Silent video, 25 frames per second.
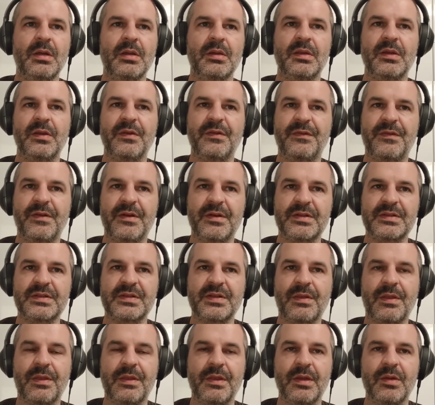the
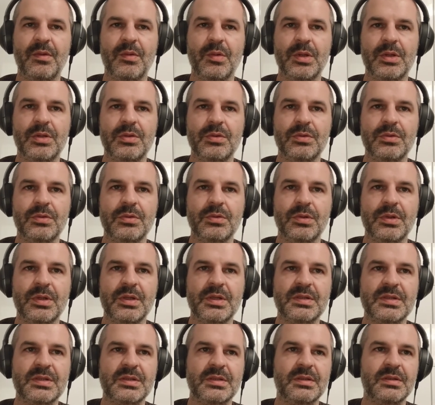first thing we do
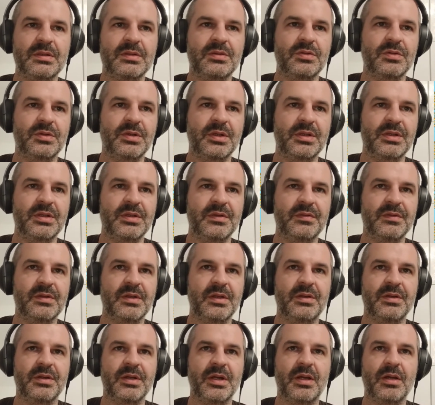is to retrieve
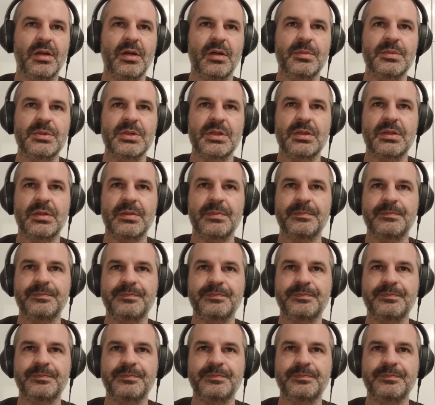the real object.